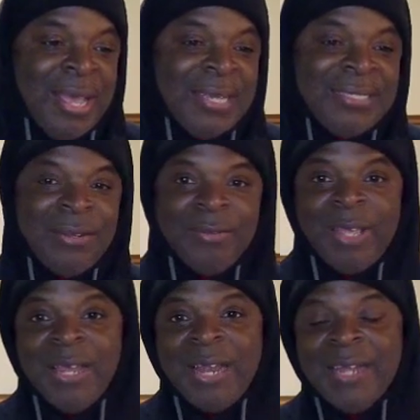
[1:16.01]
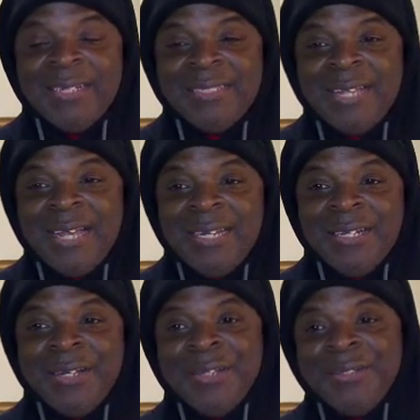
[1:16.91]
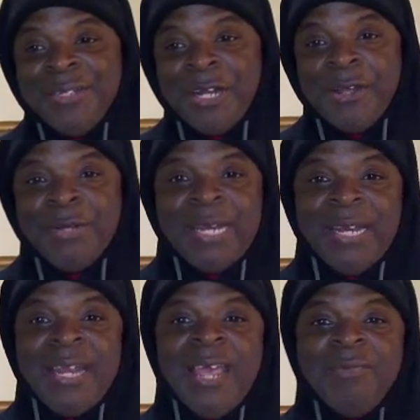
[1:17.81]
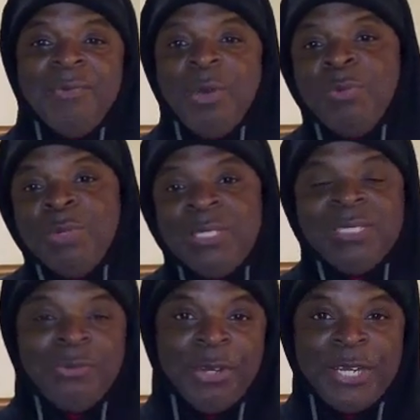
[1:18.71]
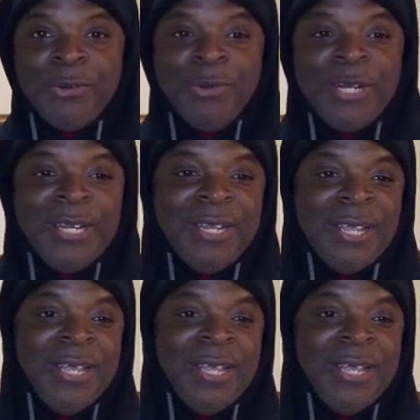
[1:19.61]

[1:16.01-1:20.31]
And so then I decided, you know, they didn't have the one with the screen on it.